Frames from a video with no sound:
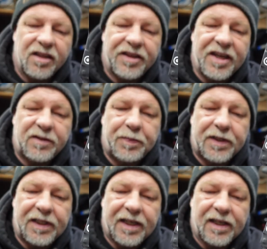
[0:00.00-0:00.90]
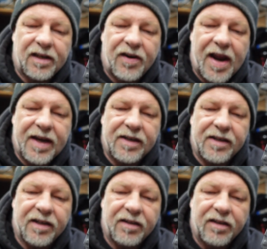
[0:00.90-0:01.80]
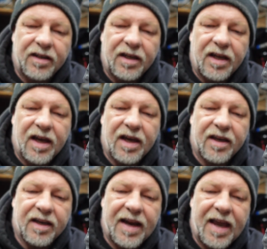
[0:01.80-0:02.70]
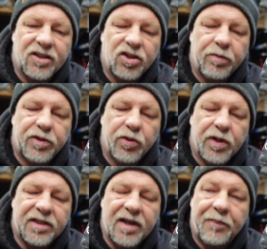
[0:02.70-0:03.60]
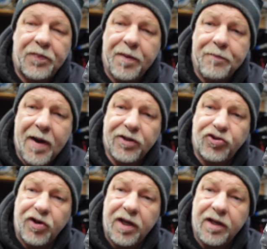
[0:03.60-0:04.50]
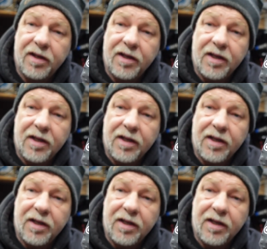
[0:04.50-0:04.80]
This particular end connects up to a separate battery.